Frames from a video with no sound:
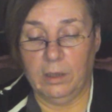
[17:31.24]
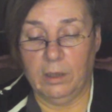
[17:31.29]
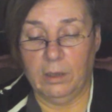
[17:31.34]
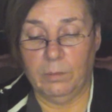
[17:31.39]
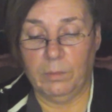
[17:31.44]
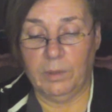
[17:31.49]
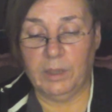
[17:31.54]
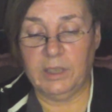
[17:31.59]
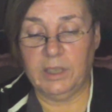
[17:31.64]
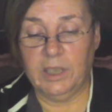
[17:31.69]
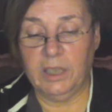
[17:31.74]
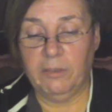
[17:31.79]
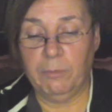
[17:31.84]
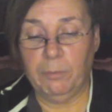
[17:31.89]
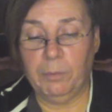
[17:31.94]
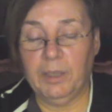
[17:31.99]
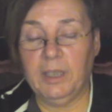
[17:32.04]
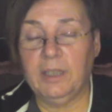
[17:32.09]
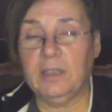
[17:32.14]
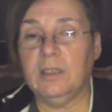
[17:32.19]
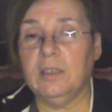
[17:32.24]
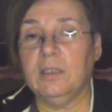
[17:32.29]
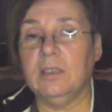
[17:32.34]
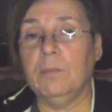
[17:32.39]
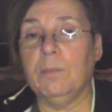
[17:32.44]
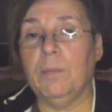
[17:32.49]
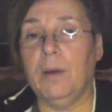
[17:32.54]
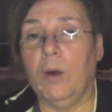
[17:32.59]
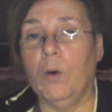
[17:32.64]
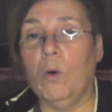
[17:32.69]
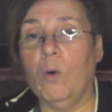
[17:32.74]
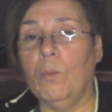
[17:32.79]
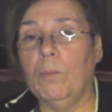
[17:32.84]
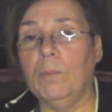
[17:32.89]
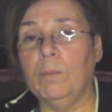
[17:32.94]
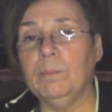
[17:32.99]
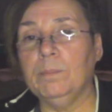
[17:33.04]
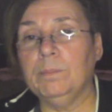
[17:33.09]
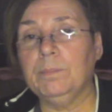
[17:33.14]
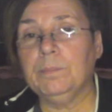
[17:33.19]
My safe place is in my home.
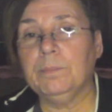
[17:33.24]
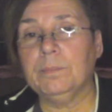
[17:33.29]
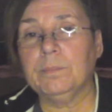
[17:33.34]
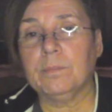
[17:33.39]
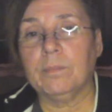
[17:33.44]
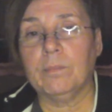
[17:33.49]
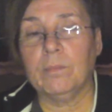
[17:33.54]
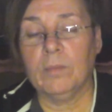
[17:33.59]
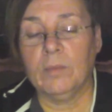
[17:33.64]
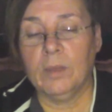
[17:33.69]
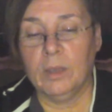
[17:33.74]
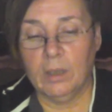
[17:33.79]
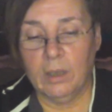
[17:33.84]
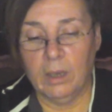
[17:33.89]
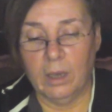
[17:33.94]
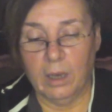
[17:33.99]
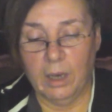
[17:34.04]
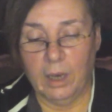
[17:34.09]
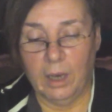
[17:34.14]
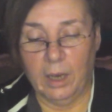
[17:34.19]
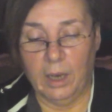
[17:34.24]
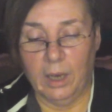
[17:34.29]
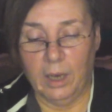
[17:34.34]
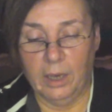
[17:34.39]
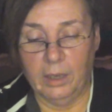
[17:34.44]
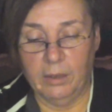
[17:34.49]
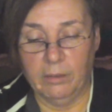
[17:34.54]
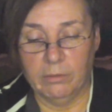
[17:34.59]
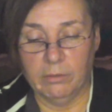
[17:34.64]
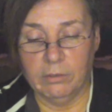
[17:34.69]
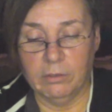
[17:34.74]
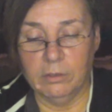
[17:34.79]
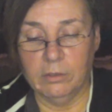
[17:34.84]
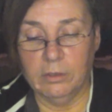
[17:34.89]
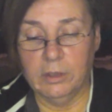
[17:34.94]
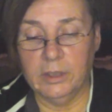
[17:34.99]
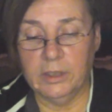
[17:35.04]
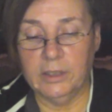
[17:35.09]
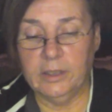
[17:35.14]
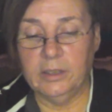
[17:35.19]
I
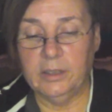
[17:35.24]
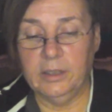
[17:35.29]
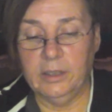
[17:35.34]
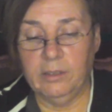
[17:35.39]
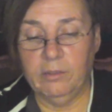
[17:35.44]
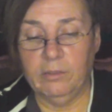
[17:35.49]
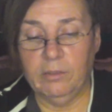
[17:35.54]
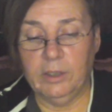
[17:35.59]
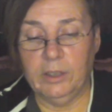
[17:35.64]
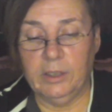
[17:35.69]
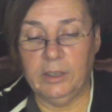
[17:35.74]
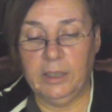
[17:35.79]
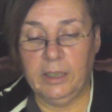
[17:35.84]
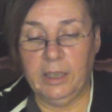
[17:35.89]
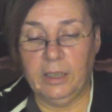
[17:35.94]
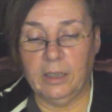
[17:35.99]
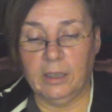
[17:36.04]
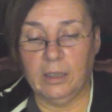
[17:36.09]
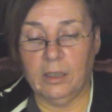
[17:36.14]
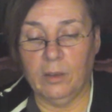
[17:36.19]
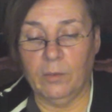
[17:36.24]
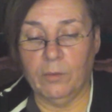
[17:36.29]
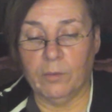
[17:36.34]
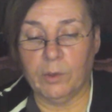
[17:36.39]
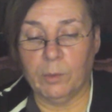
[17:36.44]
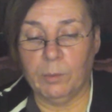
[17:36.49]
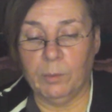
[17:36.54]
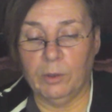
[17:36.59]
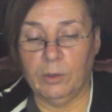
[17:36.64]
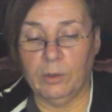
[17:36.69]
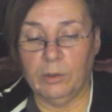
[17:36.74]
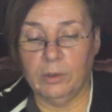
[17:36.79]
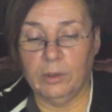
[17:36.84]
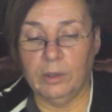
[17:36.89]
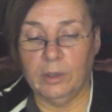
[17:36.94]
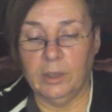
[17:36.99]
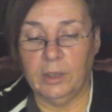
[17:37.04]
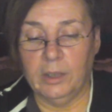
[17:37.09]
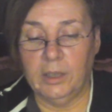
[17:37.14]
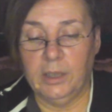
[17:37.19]
really, really get uncomfortable
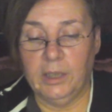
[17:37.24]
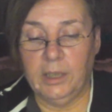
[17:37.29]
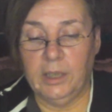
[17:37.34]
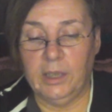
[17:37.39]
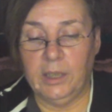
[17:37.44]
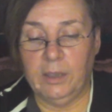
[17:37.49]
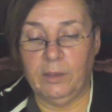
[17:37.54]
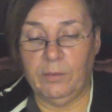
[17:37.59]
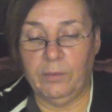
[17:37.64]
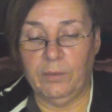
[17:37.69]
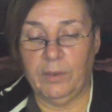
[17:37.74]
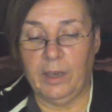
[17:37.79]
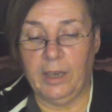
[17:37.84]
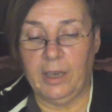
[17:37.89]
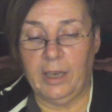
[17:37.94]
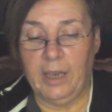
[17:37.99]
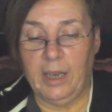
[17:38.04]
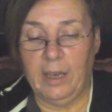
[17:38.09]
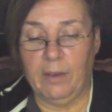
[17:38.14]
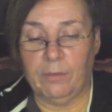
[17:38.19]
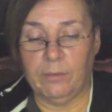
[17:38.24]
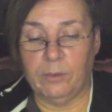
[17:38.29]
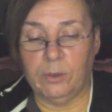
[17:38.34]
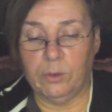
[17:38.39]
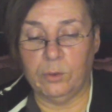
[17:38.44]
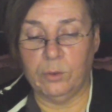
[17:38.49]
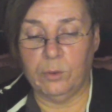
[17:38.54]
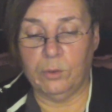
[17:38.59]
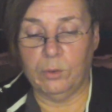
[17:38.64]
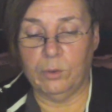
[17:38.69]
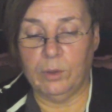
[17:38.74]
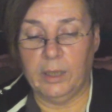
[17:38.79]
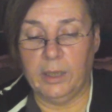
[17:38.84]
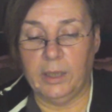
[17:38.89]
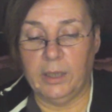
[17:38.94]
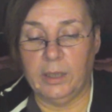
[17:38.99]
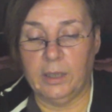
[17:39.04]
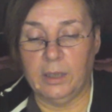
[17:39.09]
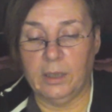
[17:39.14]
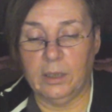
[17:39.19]
if I have to,
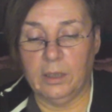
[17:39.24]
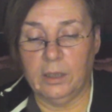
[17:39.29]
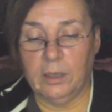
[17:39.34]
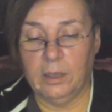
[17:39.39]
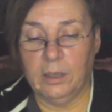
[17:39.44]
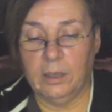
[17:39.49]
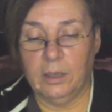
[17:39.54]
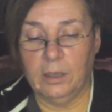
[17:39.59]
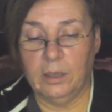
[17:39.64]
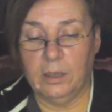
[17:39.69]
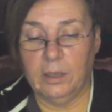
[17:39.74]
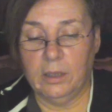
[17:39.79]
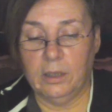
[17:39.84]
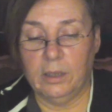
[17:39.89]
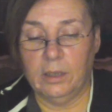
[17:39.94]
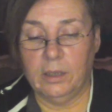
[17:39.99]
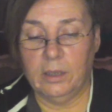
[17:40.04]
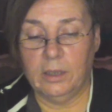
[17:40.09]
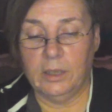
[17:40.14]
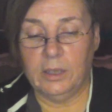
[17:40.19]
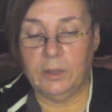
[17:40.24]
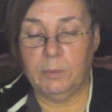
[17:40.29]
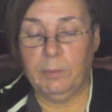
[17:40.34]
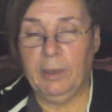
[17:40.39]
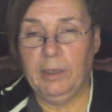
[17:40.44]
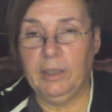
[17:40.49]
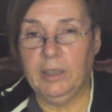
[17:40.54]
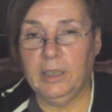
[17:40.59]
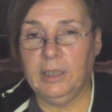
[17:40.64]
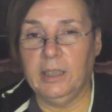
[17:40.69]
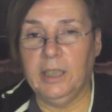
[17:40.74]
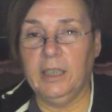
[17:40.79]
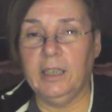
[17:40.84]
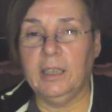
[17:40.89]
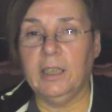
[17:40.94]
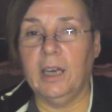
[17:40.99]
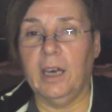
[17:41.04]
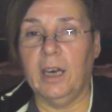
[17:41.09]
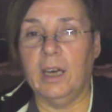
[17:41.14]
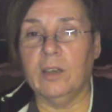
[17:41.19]
like, spend the night
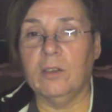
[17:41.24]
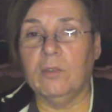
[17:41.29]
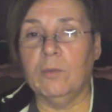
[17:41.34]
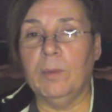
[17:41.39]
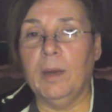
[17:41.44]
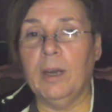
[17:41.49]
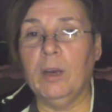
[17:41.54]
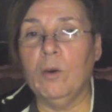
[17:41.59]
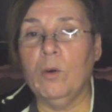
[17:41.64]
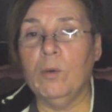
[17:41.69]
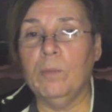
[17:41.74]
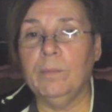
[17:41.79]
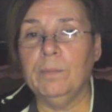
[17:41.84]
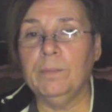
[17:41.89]
out of my home.